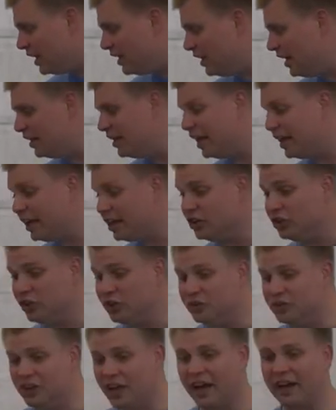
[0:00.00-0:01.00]
then they can
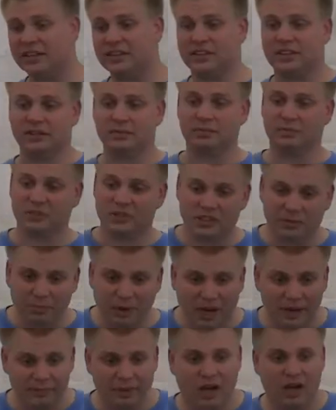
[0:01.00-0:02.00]
use that to, to
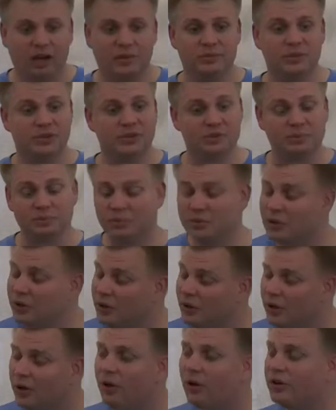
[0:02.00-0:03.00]
buy bombs or,
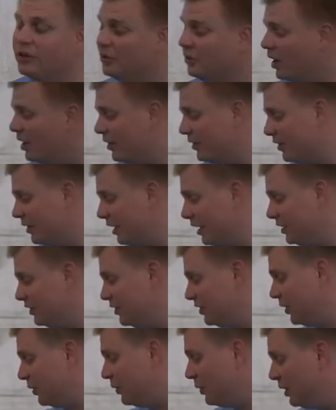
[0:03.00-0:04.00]
or do other things.
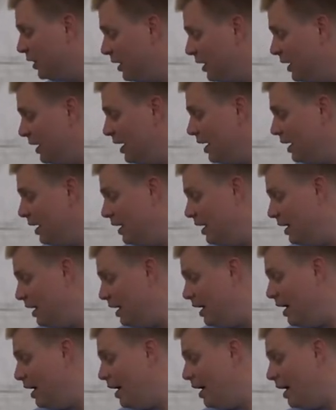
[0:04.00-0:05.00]
So
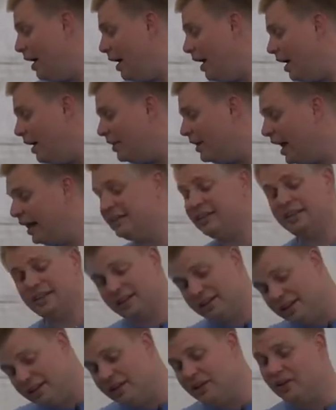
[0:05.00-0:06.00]

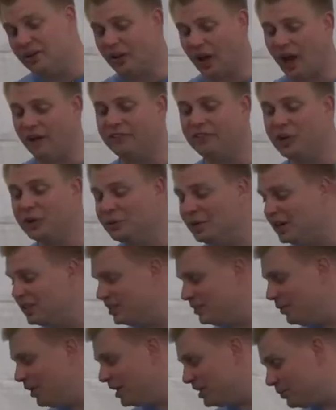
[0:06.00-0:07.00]
that's a few
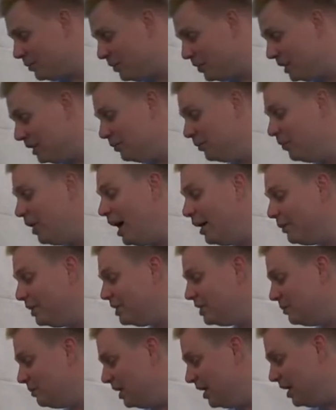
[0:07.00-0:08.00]
reasons why we, why we
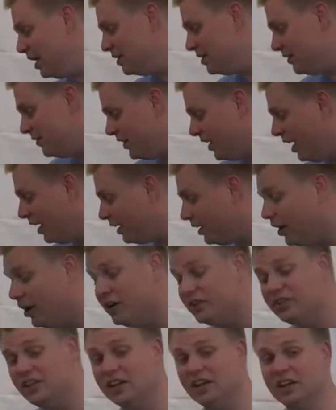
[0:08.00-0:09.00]
should be against the fiat
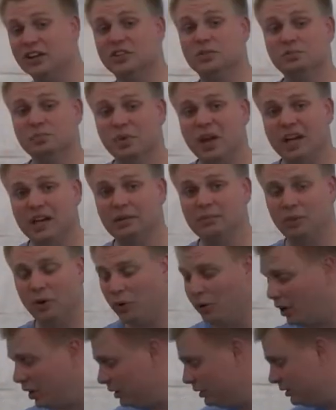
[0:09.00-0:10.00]
currency. There's many
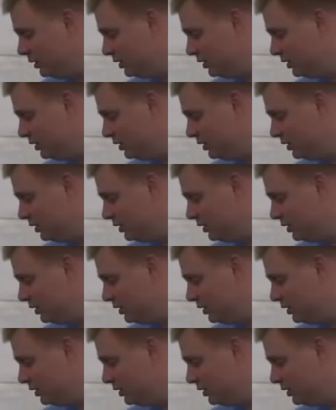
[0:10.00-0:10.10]
more.